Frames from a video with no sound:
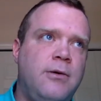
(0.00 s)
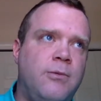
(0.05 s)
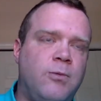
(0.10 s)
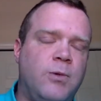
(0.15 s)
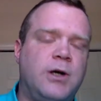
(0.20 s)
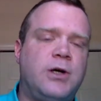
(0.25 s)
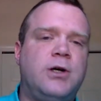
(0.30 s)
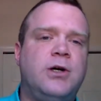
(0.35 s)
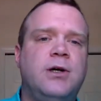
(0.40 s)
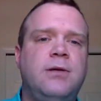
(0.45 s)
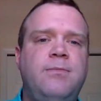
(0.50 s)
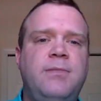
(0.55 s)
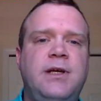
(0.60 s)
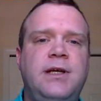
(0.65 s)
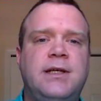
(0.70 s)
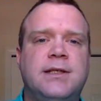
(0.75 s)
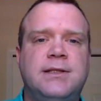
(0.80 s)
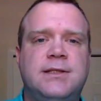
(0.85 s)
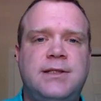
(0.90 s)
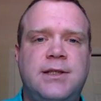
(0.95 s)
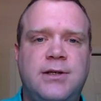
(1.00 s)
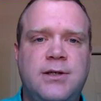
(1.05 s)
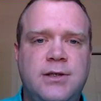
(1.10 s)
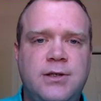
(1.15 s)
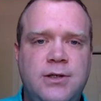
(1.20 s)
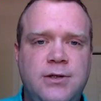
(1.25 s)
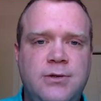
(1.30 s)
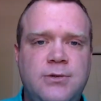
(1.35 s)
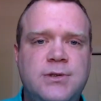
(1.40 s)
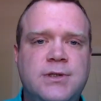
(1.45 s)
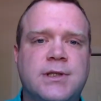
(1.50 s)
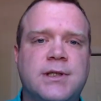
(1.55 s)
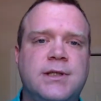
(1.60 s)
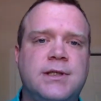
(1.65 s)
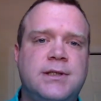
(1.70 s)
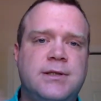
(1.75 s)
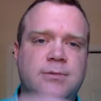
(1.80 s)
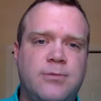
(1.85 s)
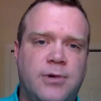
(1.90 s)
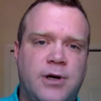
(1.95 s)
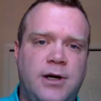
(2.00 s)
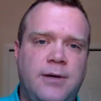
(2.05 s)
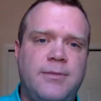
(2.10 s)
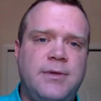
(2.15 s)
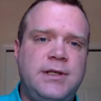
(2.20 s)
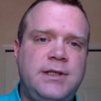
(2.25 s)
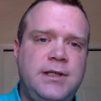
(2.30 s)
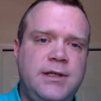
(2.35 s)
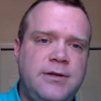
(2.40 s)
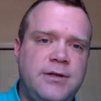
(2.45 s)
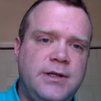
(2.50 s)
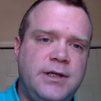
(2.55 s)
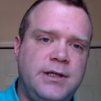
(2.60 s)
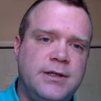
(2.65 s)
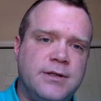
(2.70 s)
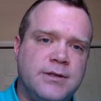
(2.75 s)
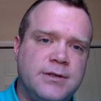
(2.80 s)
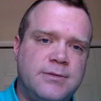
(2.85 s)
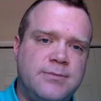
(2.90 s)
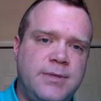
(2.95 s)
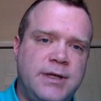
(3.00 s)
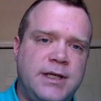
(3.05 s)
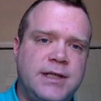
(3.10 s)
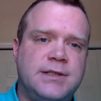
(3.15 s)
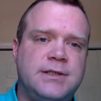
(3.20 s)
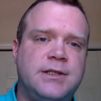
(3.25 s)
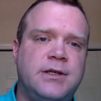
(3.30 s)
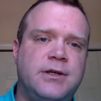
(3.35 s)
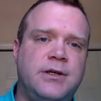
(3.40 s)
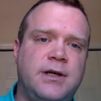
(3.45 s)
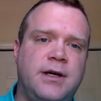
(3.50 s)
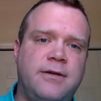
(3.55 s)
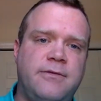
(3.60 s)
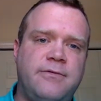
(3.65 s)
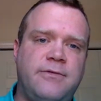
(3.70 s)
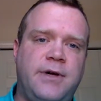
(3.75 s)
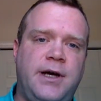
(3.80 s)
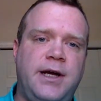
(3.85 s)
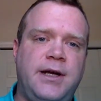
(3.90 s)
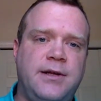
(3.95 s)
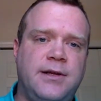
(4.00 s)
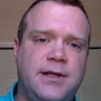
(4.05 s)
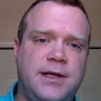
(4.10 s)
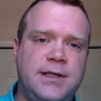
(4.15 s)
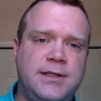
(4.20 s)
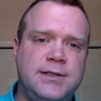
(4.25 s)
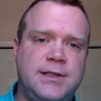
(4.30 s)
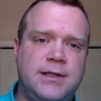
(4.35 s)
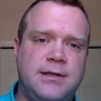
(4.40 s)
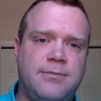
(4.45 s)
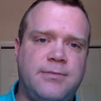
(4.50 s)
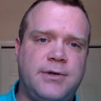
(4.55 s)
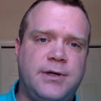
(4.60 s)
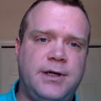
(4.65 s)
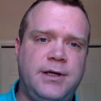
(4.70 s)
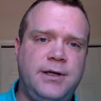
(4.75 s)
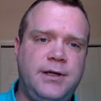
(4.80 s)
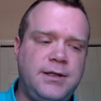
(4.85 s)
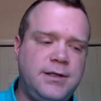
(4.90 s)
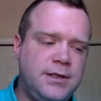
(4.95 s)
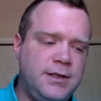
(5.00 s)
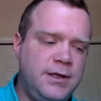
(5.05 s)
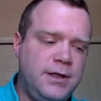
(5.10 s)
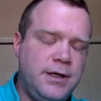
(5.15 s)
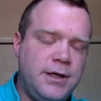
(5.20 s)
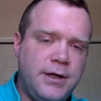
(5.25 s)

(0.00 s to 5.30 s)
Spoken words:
what could be considered useless raw materials because they're not finalized in a product,